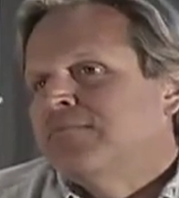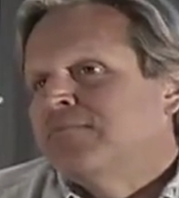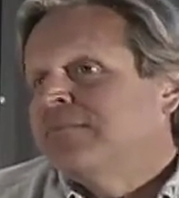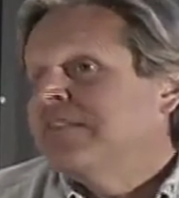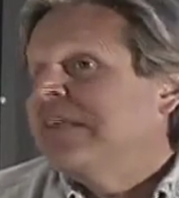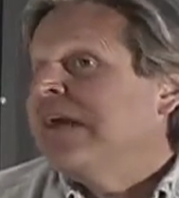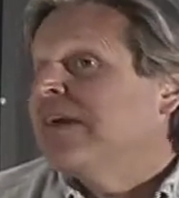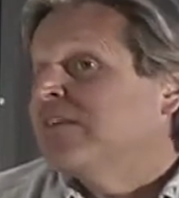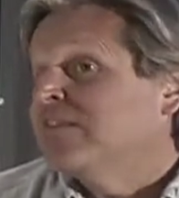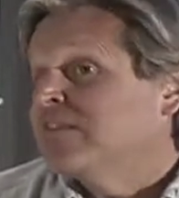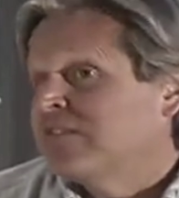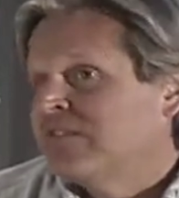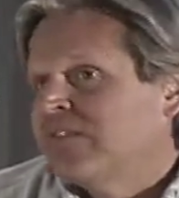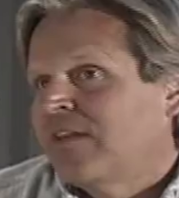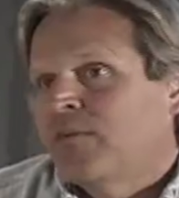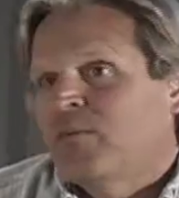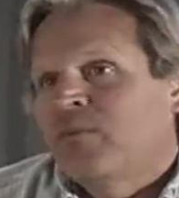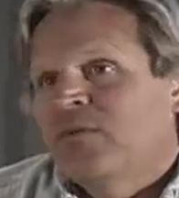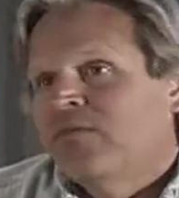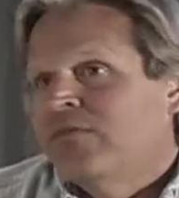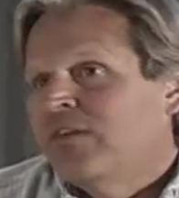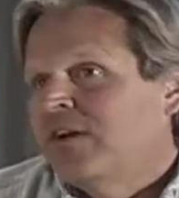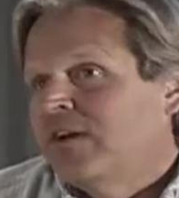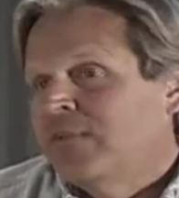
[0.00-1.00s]
tests that
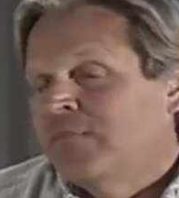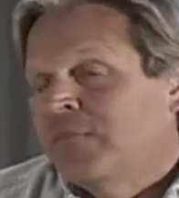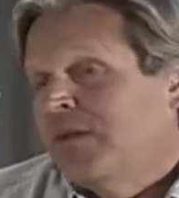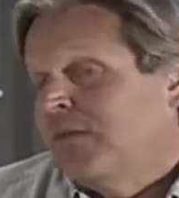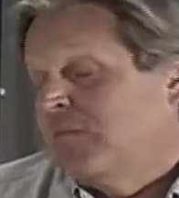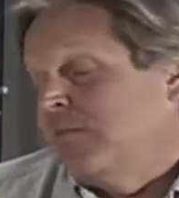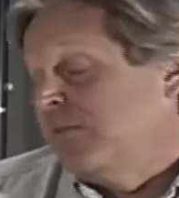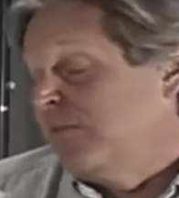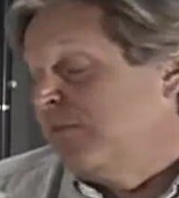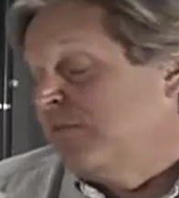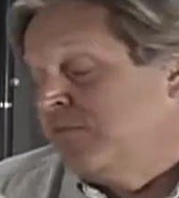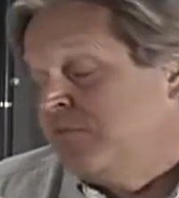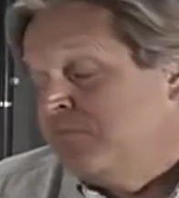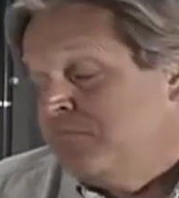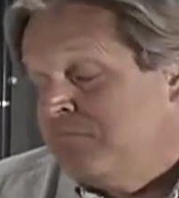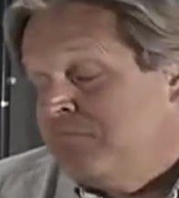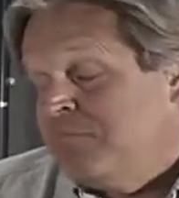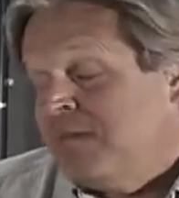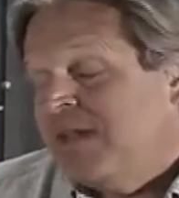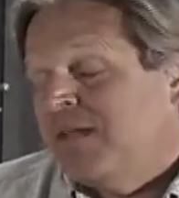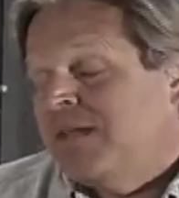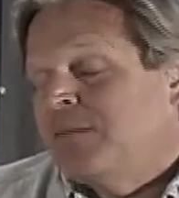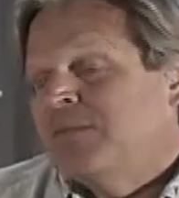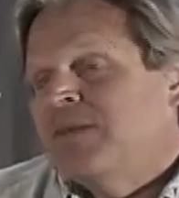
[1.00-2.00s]
we've done. We have
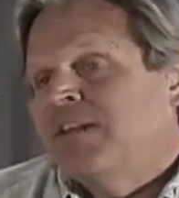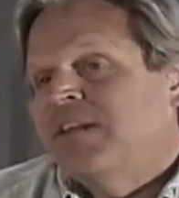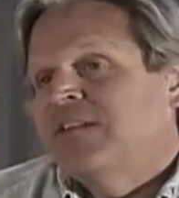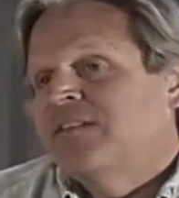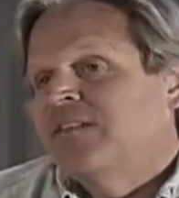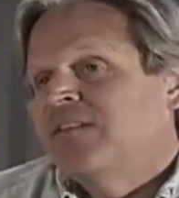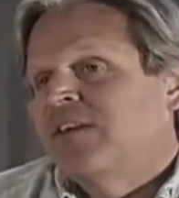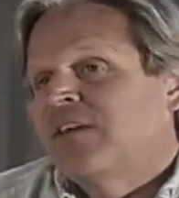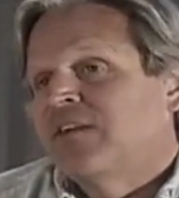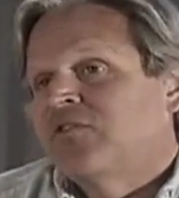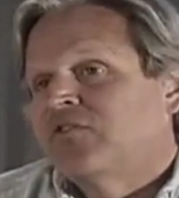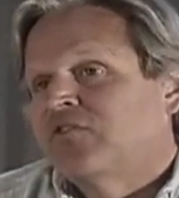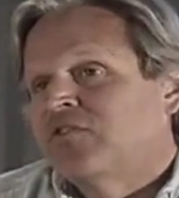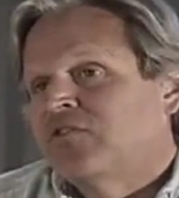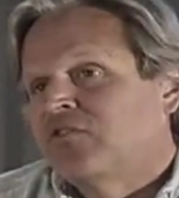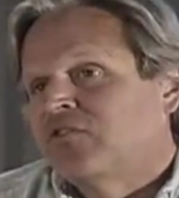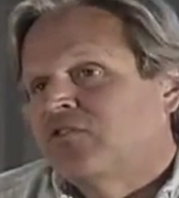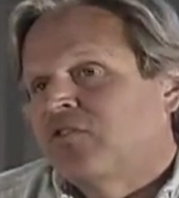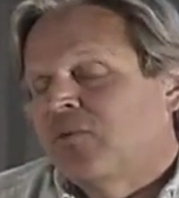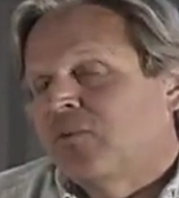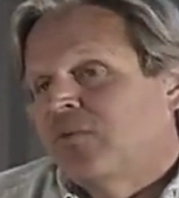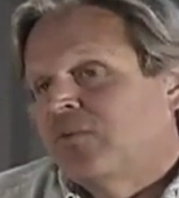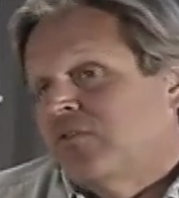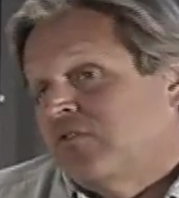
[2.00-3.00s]
many tests to
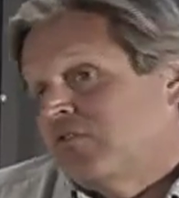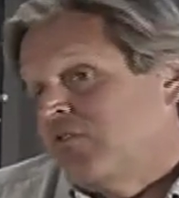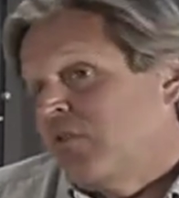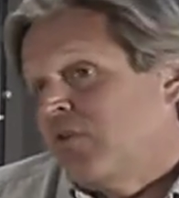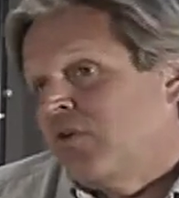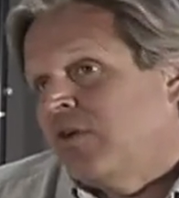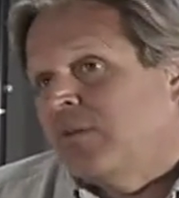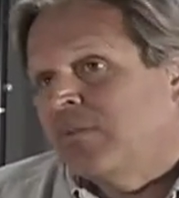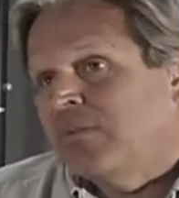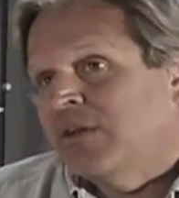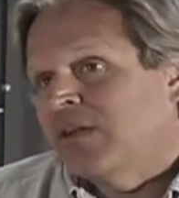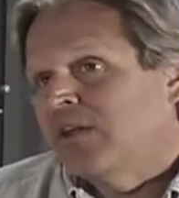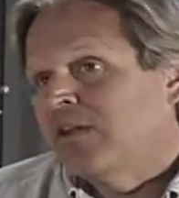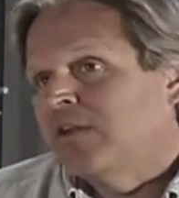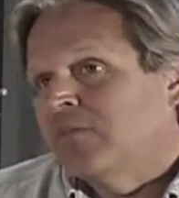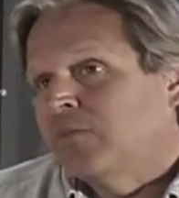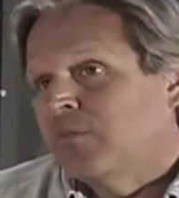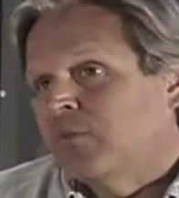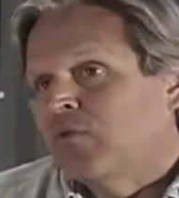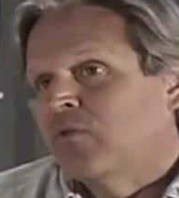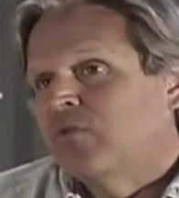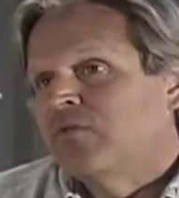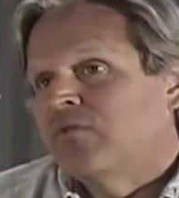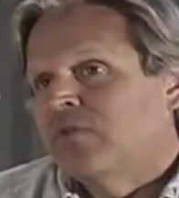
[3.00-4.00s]
show him and get
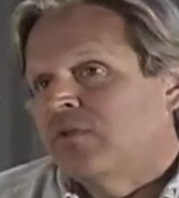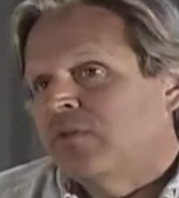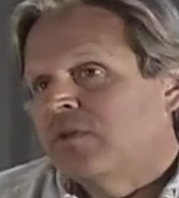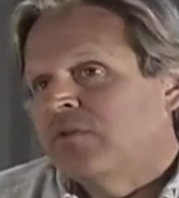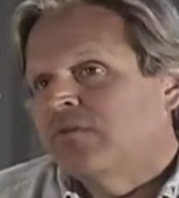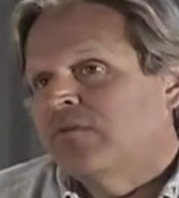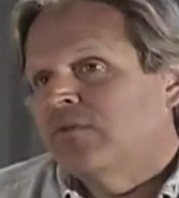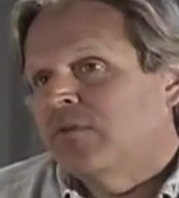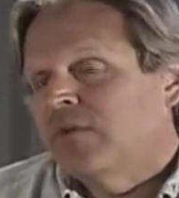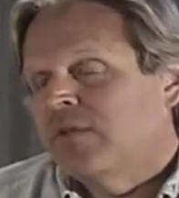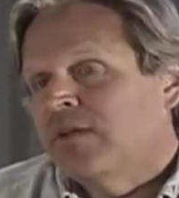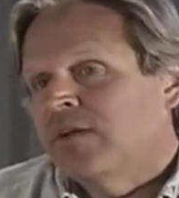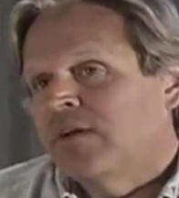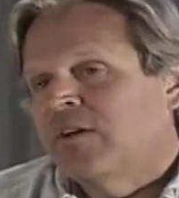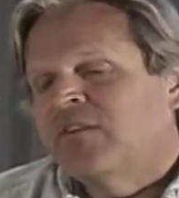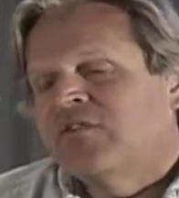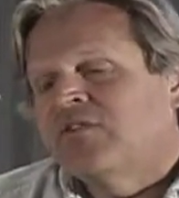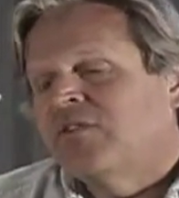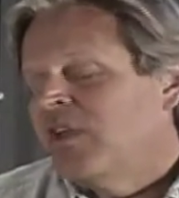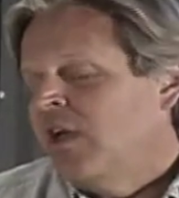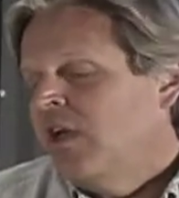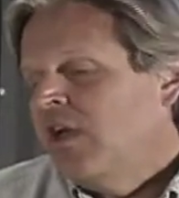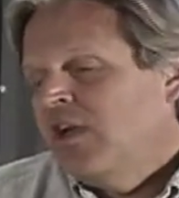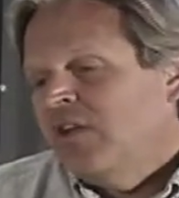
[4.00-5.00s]
approval of,
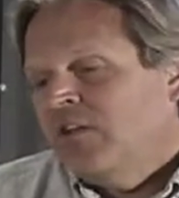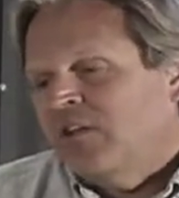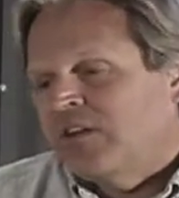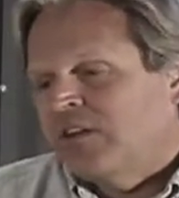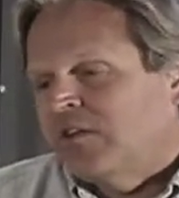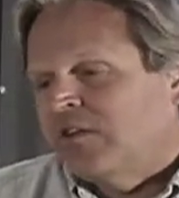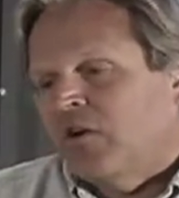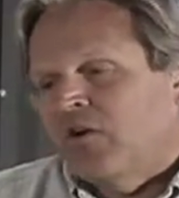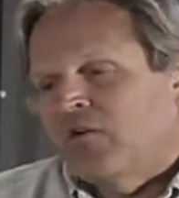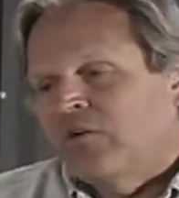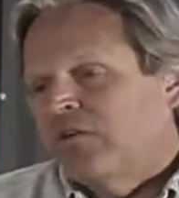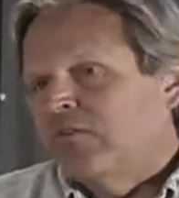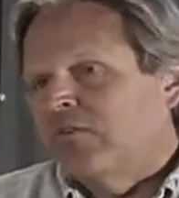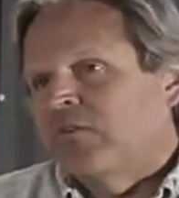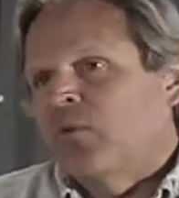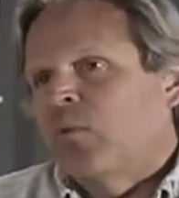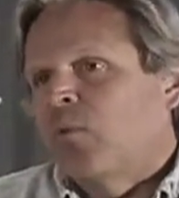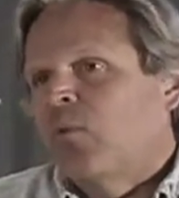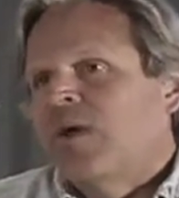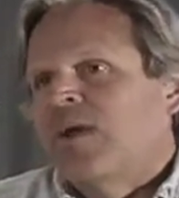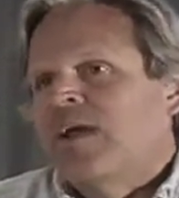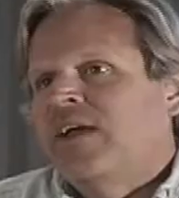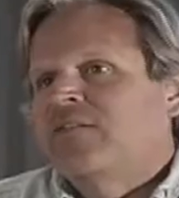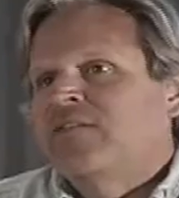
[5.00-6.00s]
because you can go different
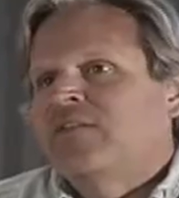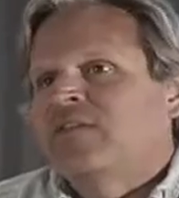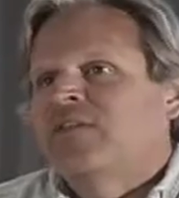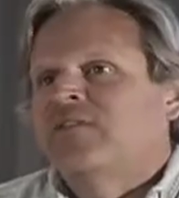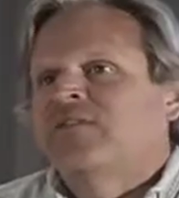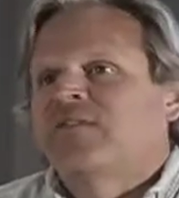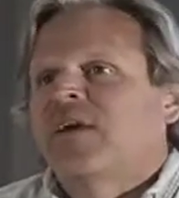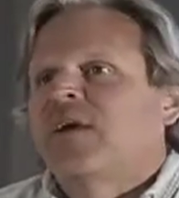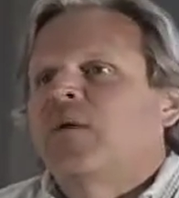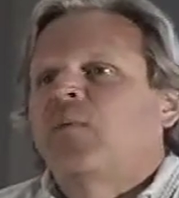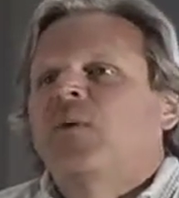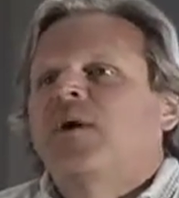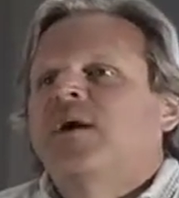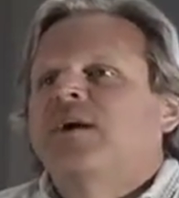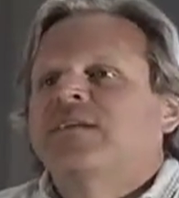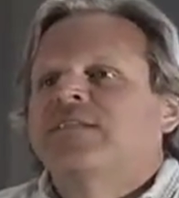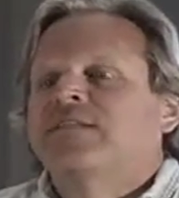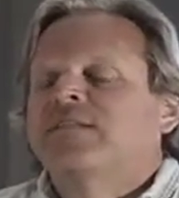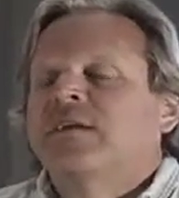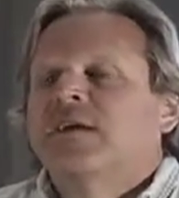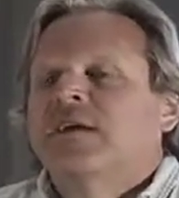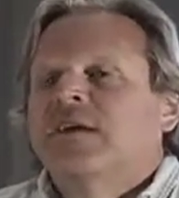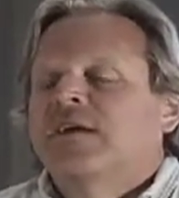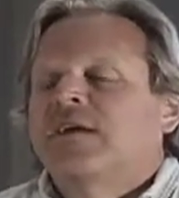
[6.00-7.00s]
ways. And you can say, I
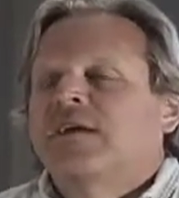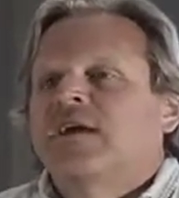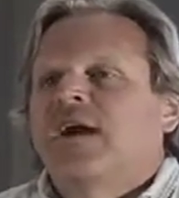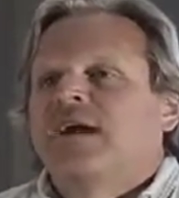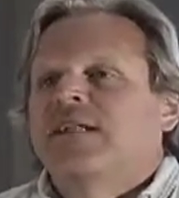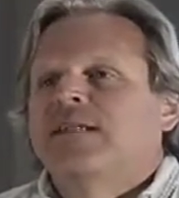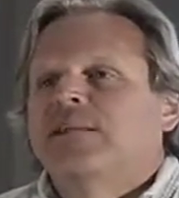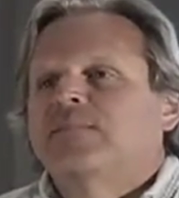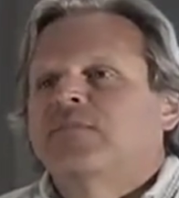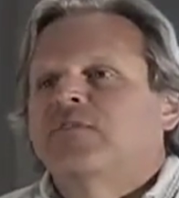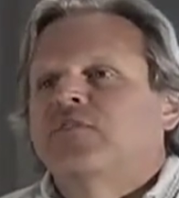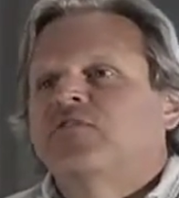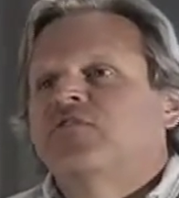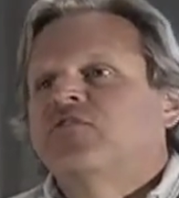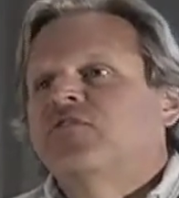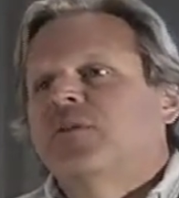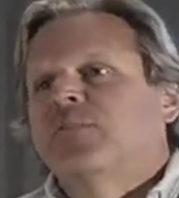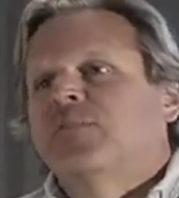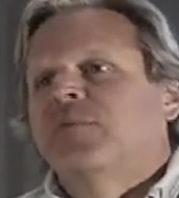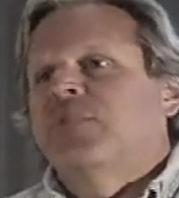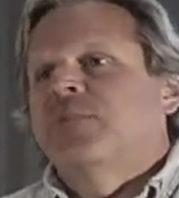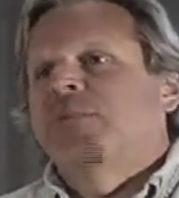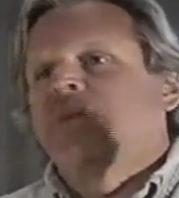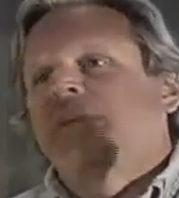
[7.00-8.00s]
want Gollum to
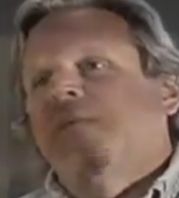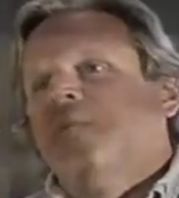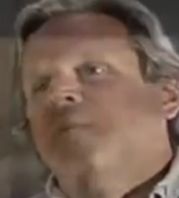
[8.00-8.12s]
jump up on